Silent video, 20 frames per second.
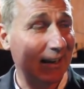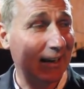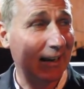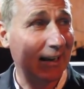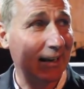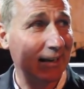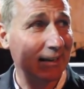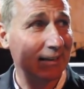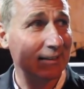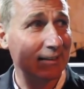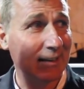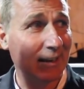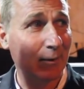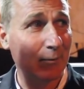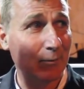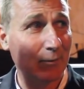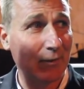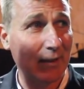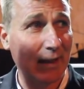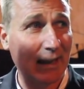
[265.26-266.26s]
And
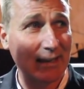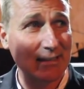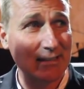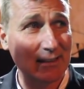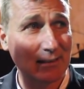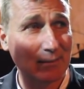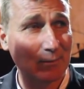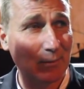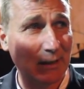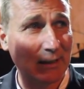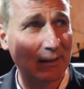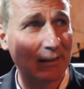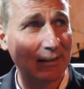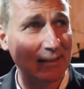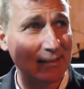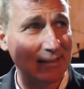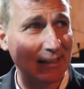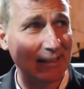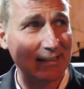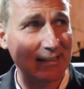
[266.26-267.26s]
it hasn't
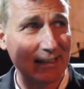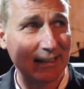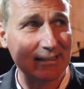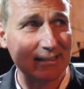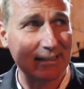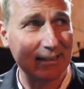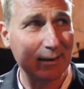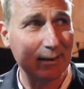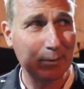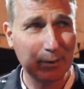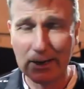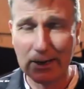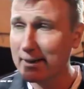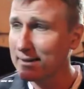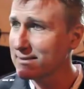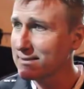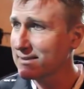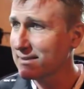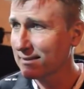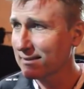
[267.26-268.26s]
been as easy as it
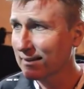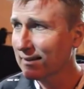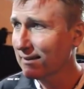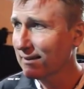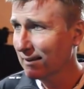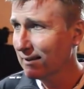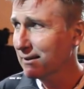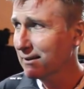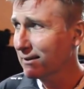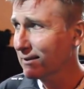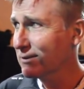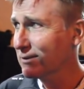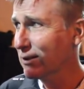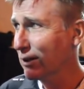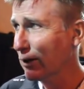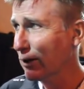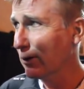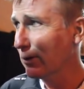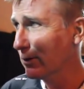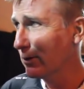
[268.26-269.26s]
appears, because,
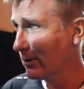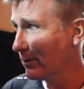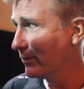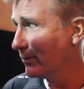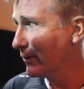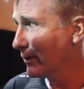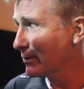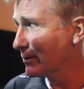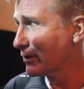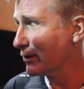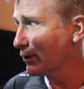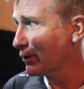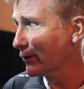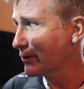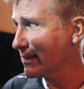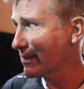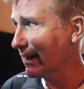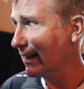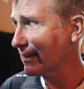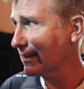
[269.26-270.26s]
you know, it was a
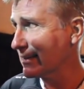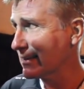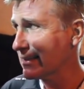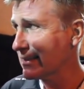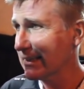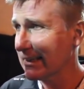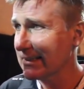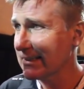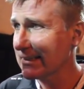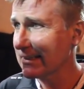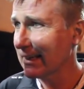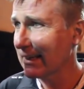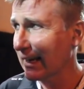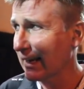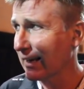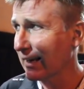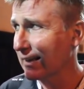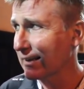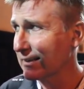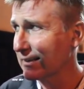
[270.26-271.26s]
tough start this season,
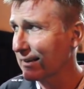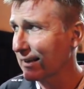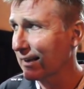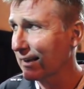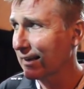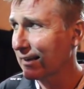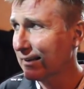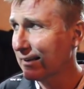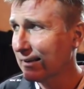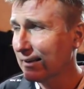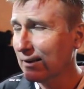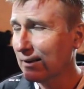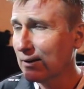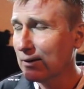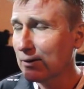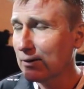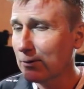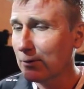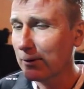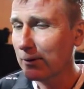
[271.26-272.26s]
and
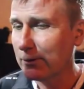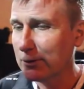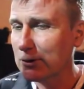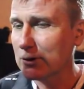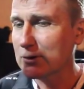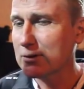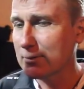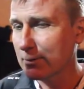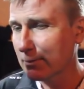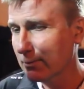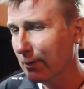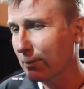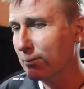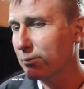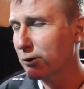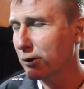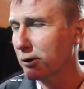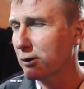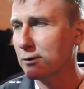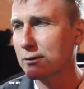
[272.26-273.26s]
we've just
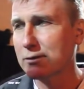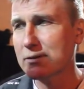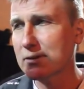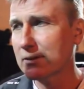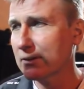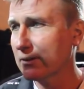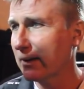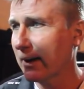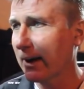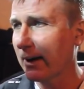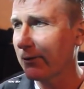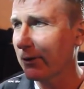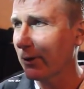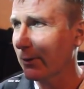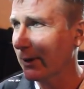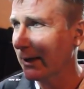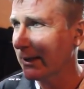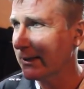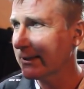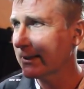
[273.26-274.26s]
proved
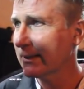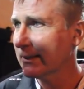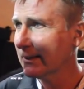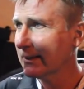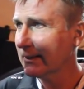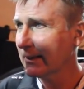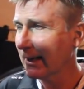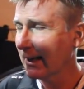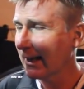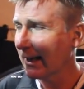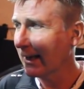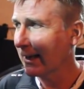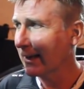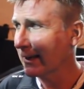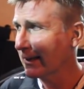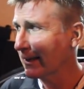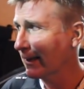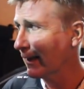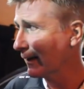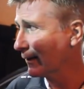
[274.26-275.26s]
every week.
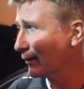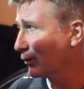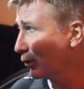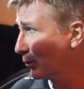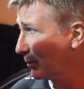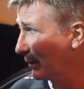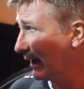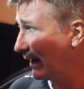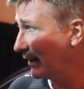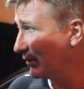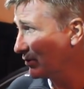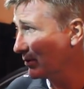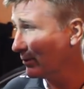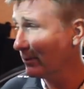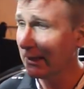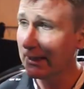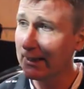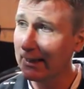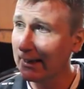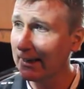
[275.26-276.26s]
And the
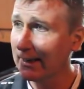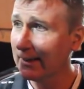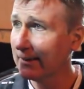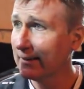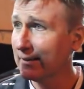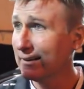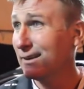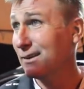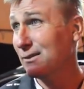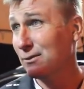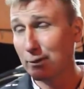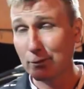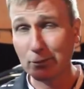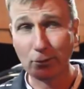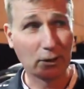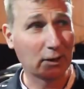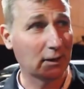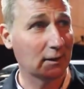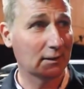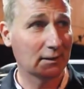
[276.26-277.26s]
culmination with
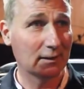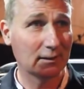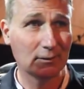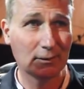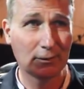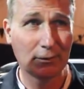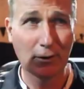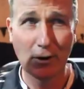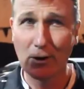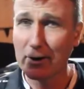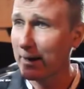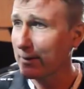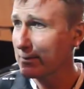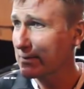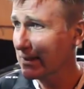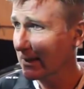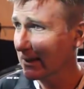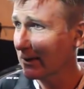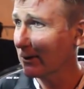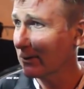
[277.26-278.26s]
we've won it with four
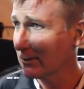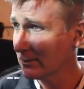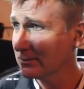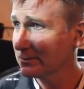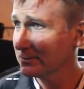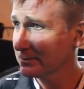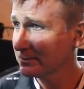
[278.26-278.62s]
games to go.